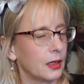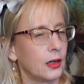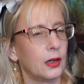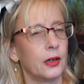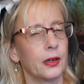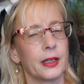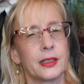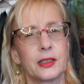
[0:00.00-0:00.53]

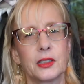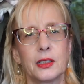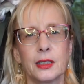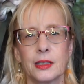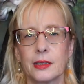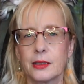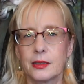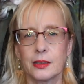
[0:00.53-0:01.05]
Oh, it's
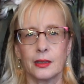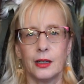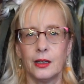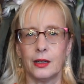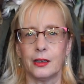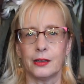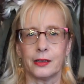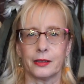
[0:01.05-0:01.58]
just,
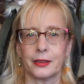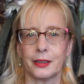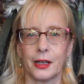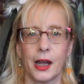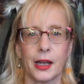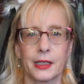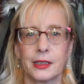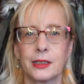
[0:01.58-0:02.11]

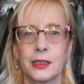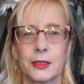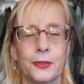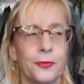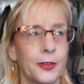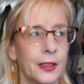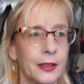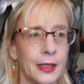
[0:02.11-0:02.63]
oh, I just
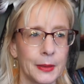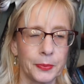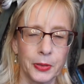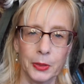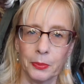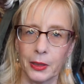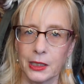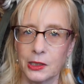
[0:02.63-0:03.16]
feel like
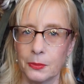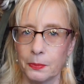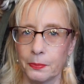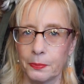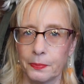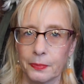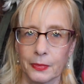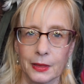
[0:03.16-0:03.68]
put my
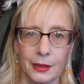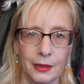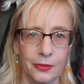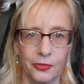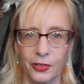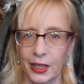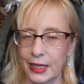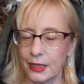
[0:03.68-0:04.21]

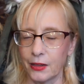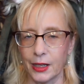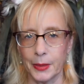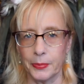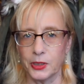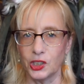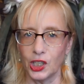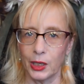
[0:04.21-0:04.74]

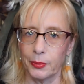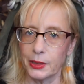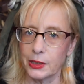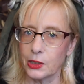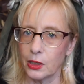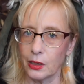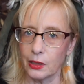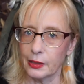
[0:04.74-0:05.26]
flannelette
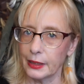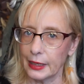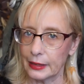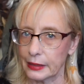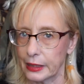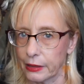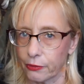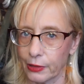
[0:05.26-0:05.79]
pajamas on
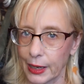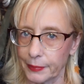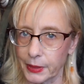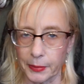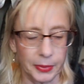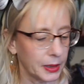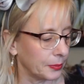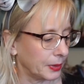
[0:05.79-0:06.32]
and getting wrapped
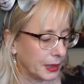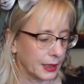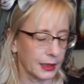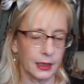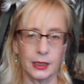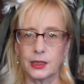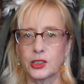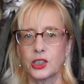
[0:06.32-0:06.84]
up in a
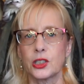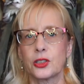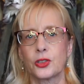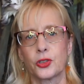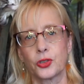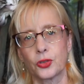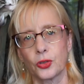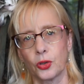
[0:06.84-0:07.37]
blanket. It's just
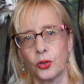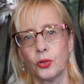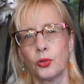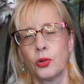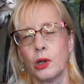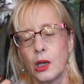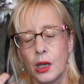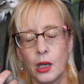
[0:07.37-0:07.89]

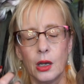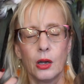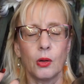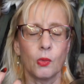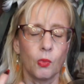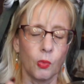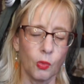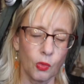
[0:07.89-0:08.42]
so
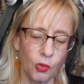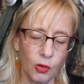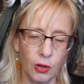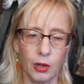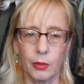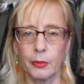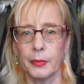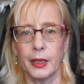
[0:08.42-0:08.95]

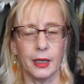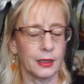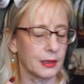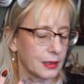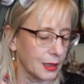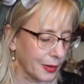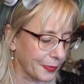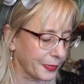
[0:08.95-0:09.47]
warm
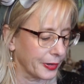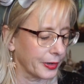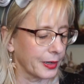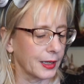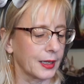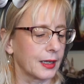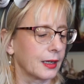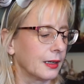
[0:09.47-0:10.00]
and
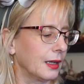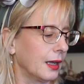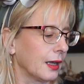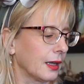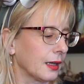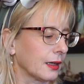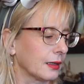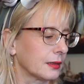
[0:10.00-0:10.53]
comforting
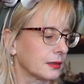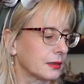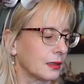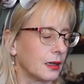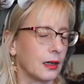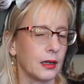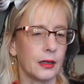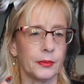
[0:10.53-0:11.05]
and
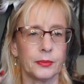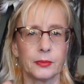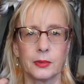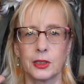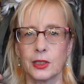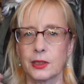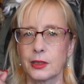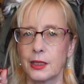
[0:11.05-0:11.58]
um,
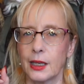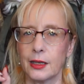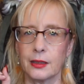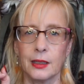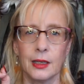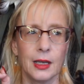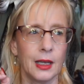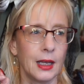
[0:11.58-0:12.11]
just get